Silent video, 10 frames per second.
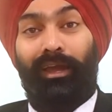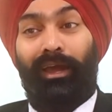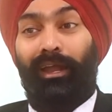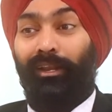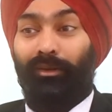
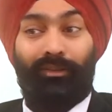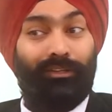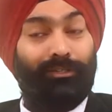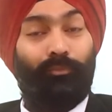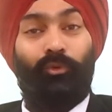and
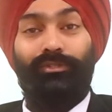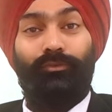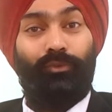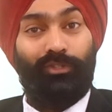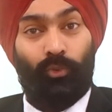the
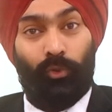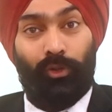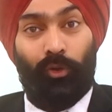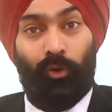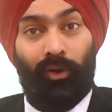symposium was
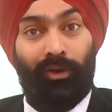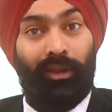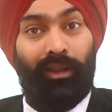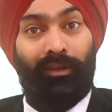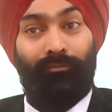going on
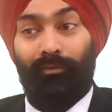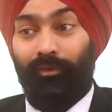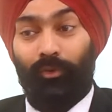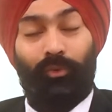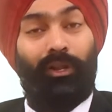and we
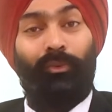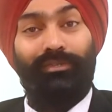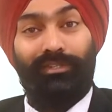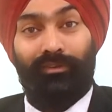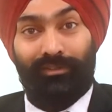were to
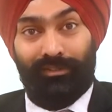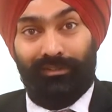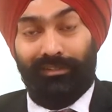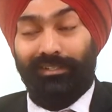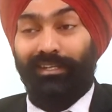announce the
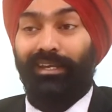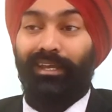results.